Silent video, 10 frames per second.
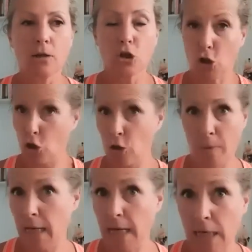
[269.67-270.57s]
Should you
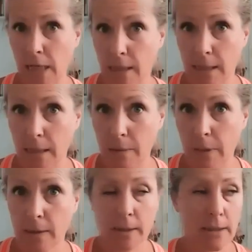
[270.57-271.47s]
be eating 6
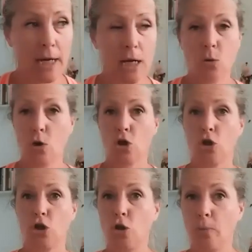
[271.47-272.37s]
meals a day, or
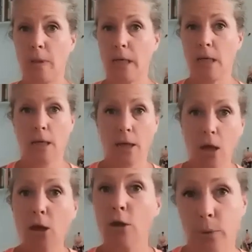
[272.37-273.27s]
should you be
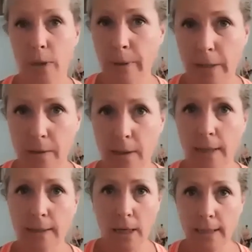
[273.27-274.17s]
eating 3 meals
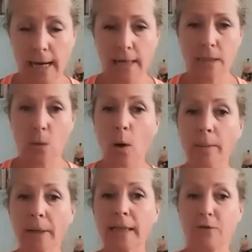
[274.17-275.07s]
a day? So I'm
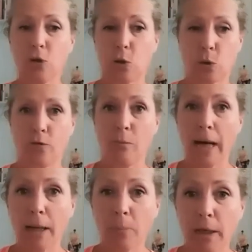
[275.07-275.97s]
going to give you sort of
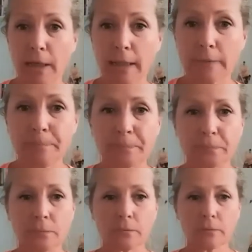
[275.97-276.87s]
my opinion
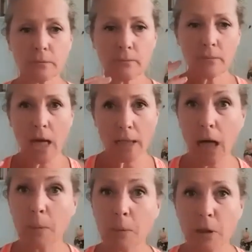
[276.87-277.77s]
and a
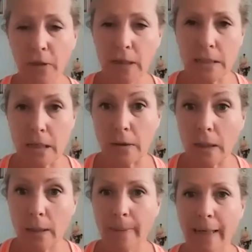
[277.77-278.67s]
couple of things to
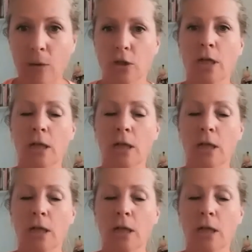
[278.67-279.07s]
think about,